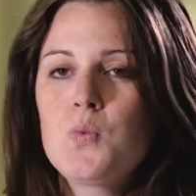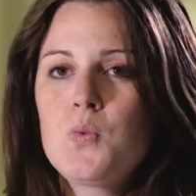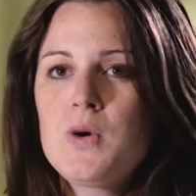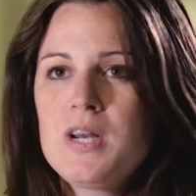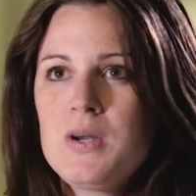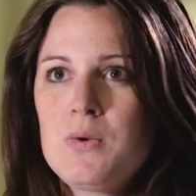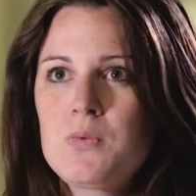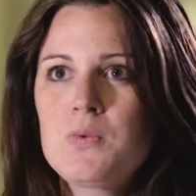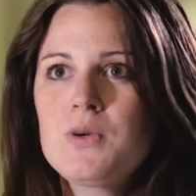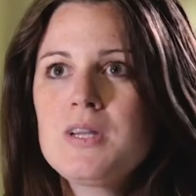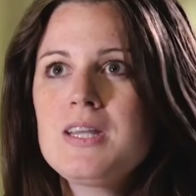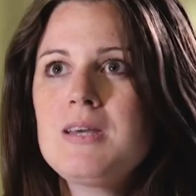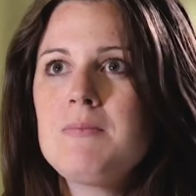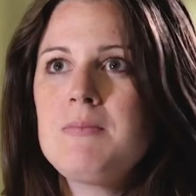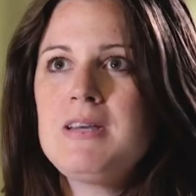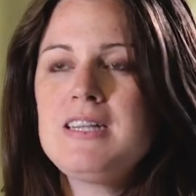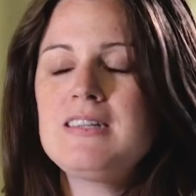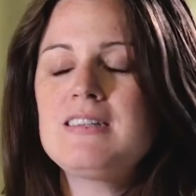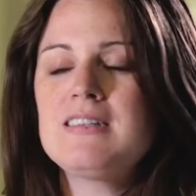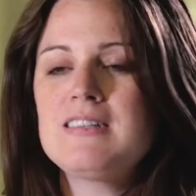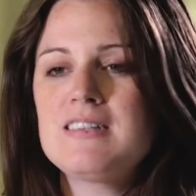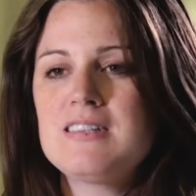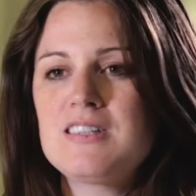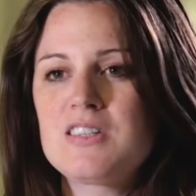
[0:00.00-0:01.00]
What it really
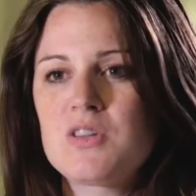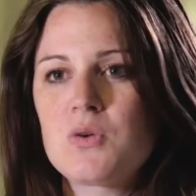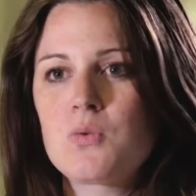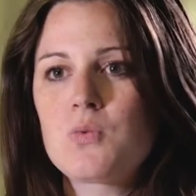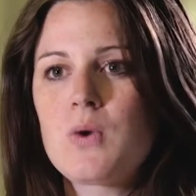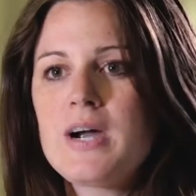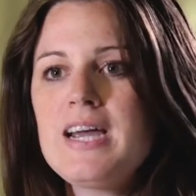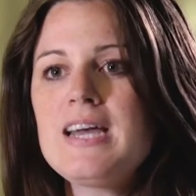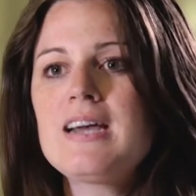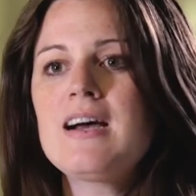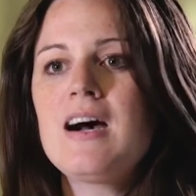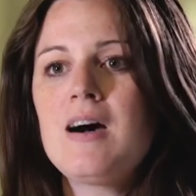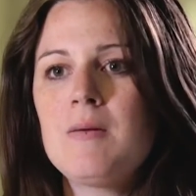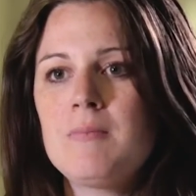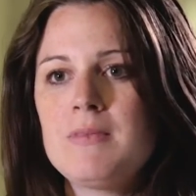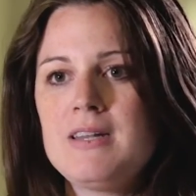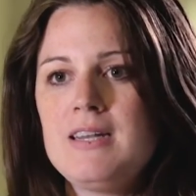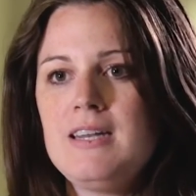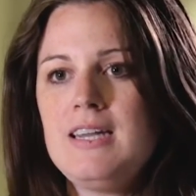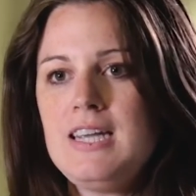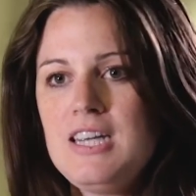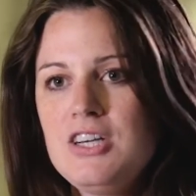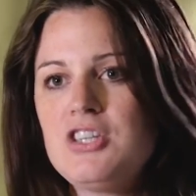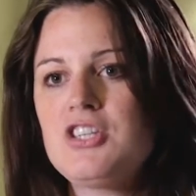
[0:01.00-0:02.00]
means is it's the right
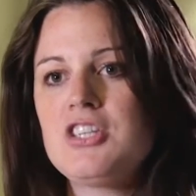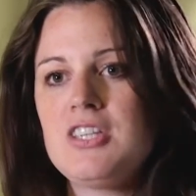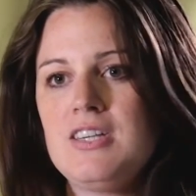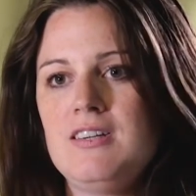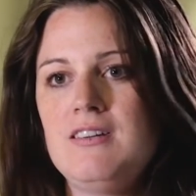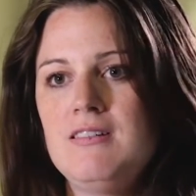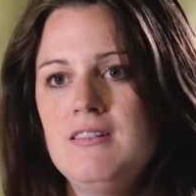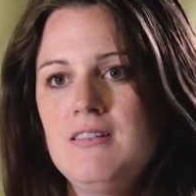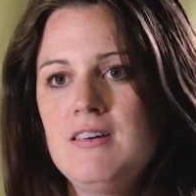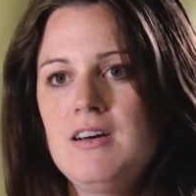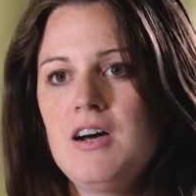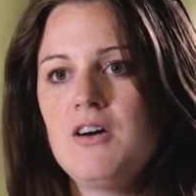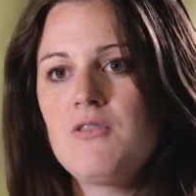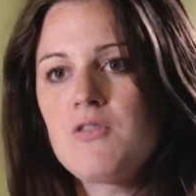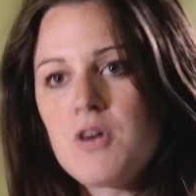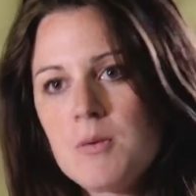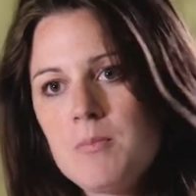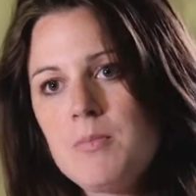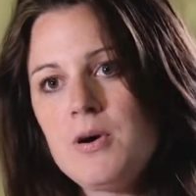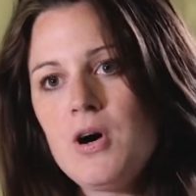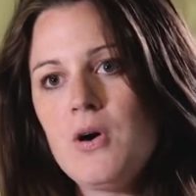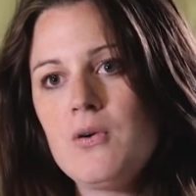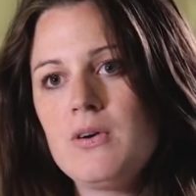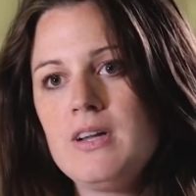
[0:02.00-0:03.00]
combination of
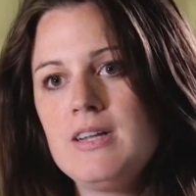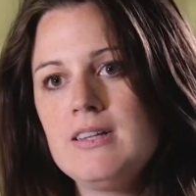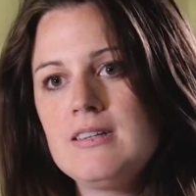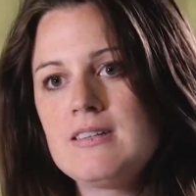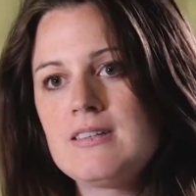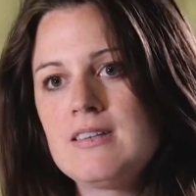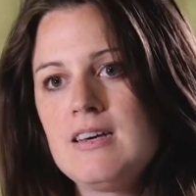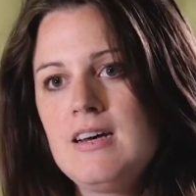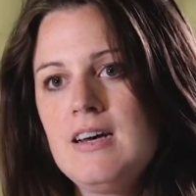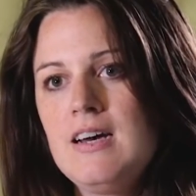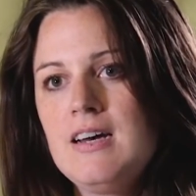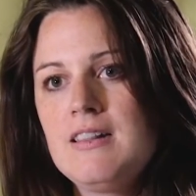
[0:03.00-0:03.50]
components